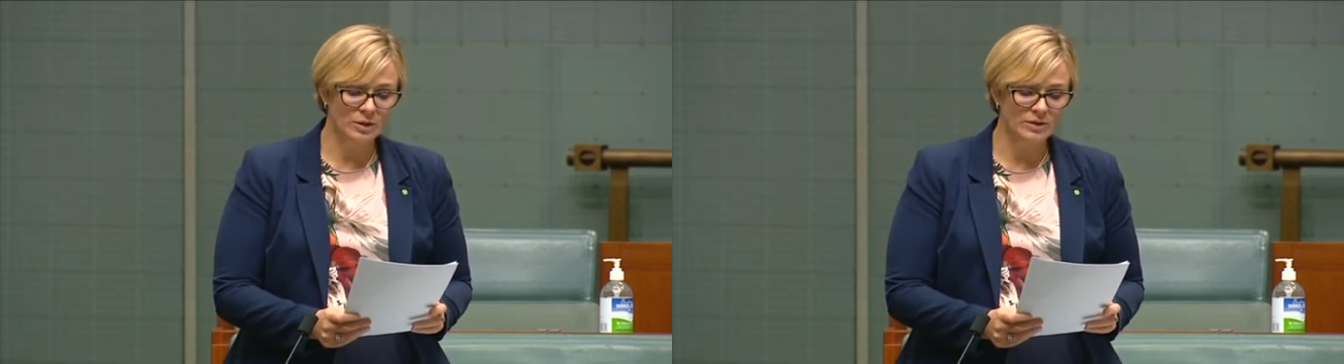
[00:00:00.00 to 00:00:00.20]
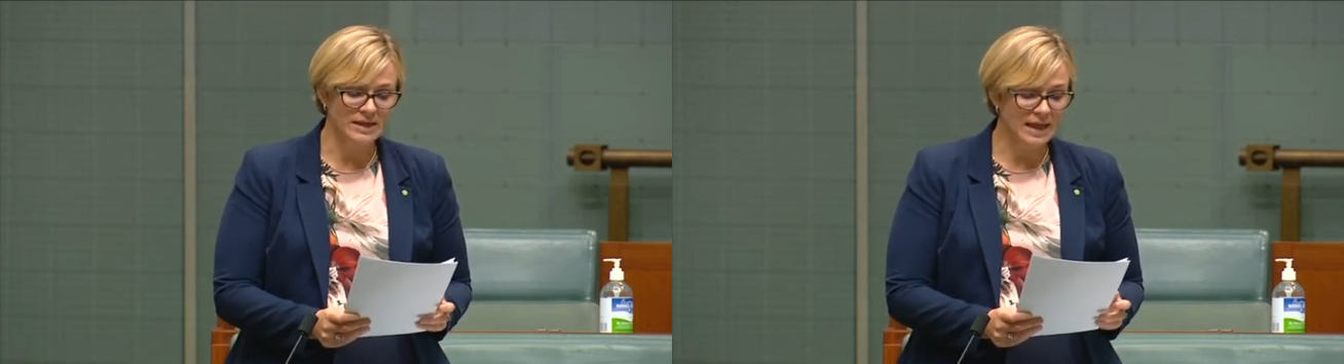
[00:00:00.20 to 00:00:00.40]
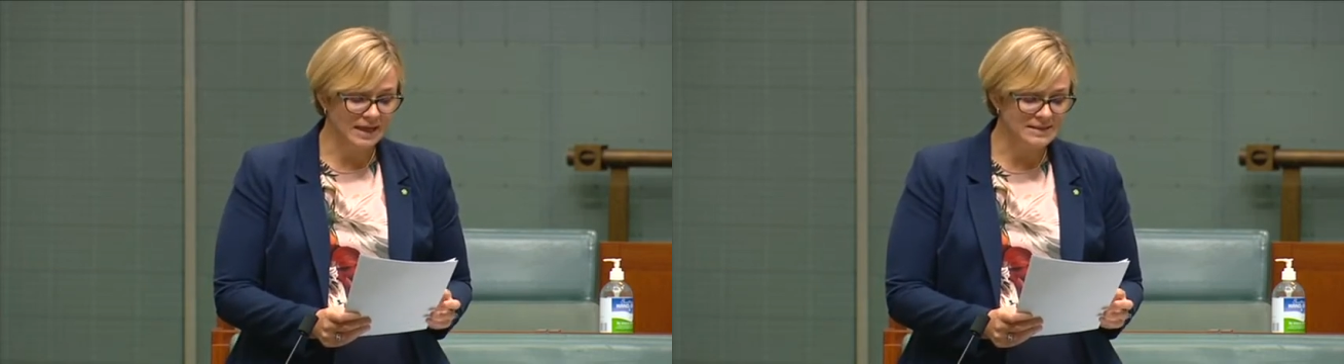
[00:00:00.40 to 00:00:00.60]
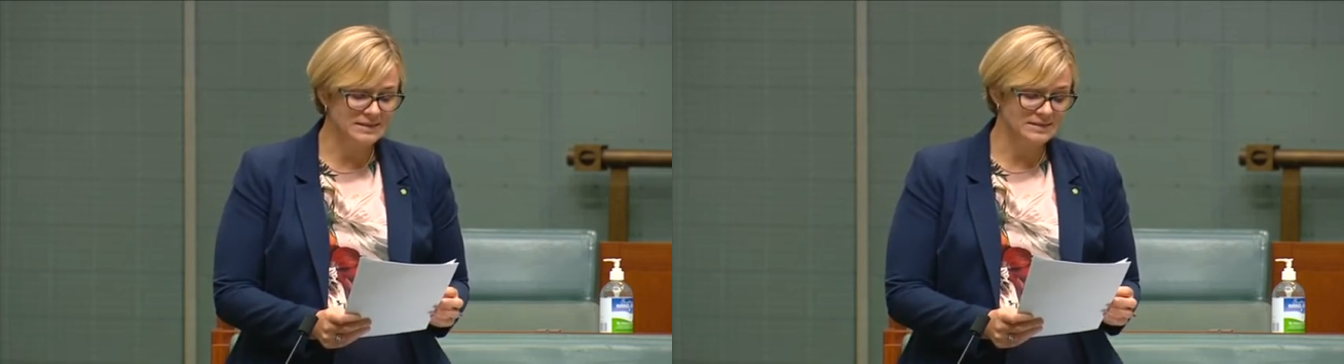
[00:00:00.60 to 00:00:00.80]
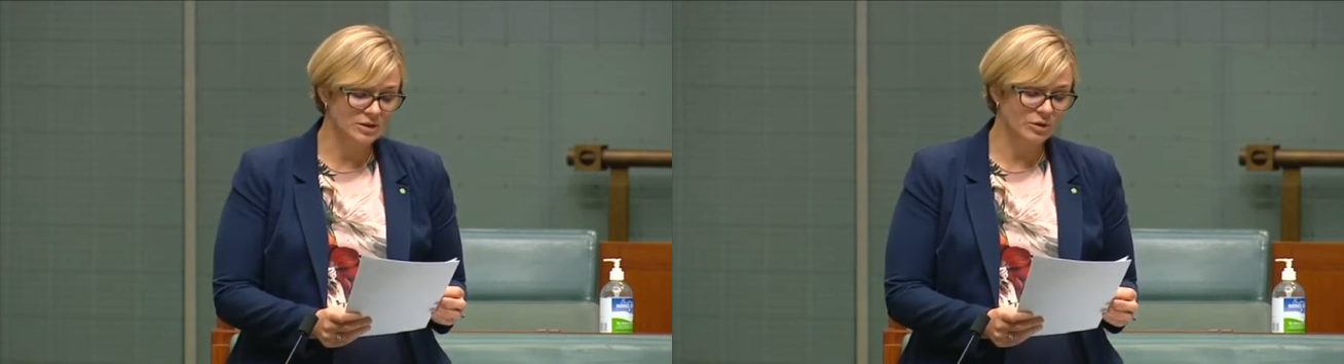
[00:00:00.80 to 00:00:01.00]
on the
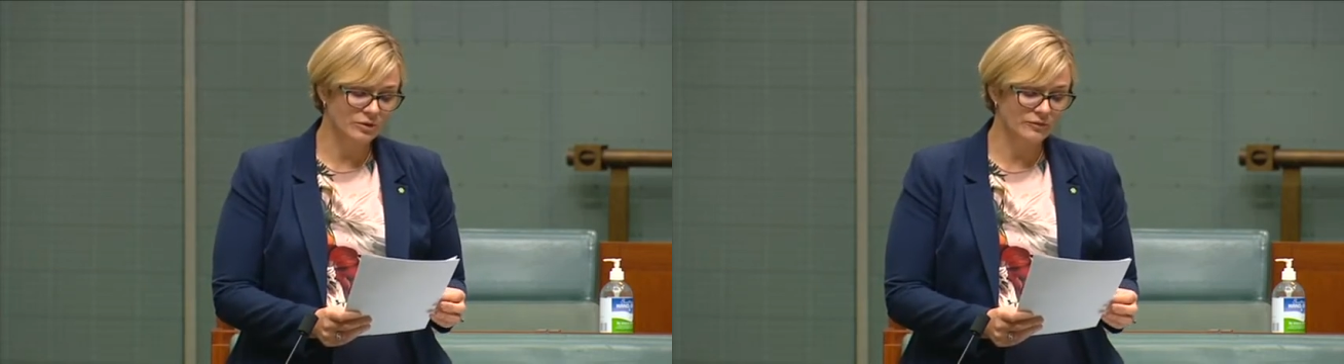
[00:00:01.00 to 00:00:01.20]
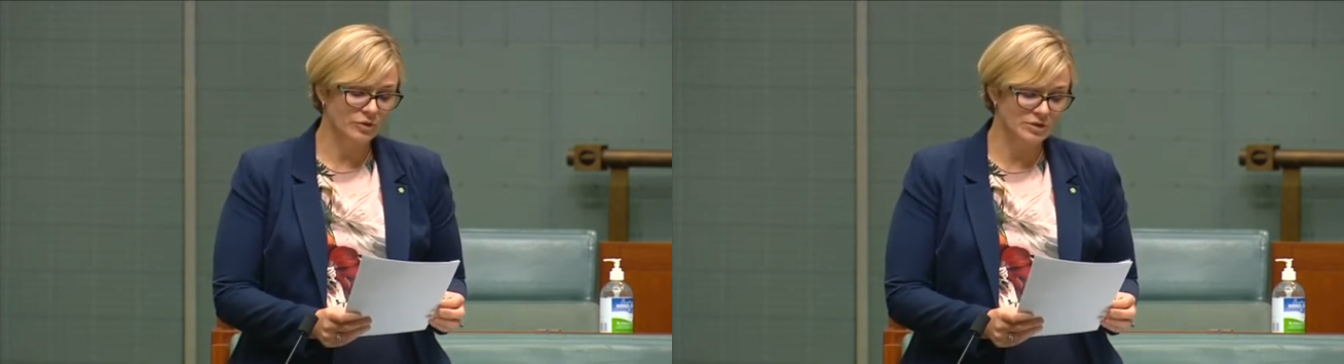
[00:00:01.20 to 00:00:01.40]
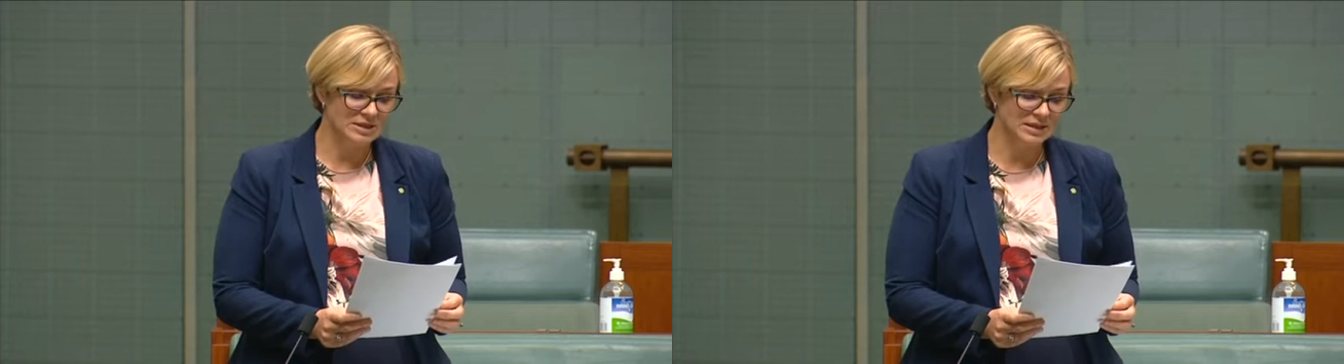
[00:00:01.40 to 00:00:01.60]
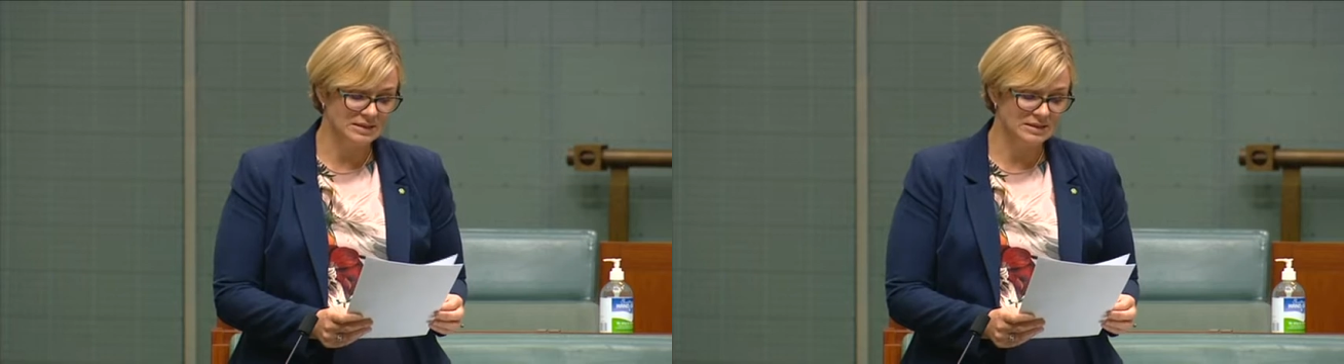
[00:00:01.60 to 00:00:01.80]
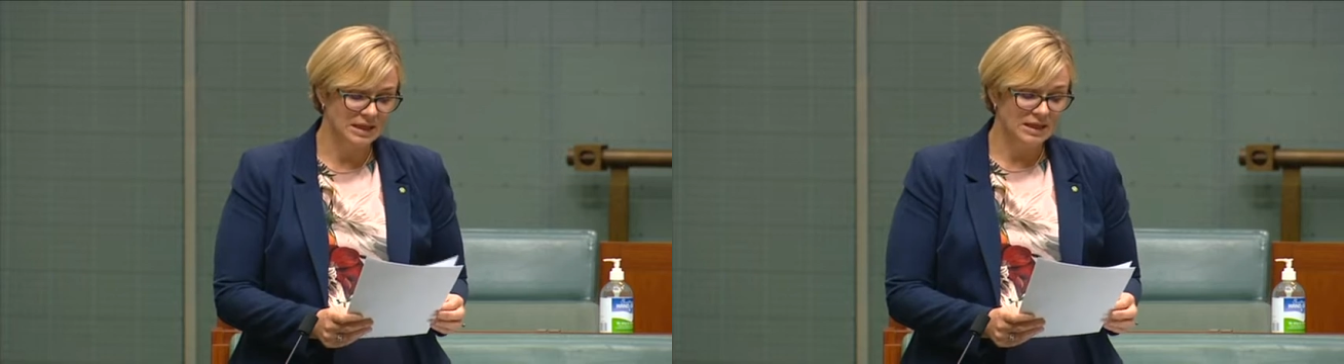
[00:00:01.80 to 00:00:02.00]
Access Code of
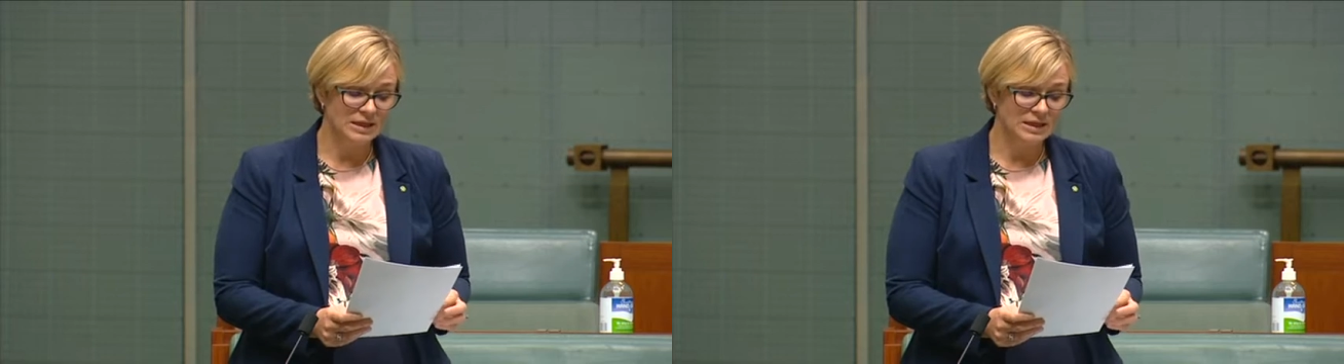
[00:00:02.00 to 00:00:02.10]
Conduct.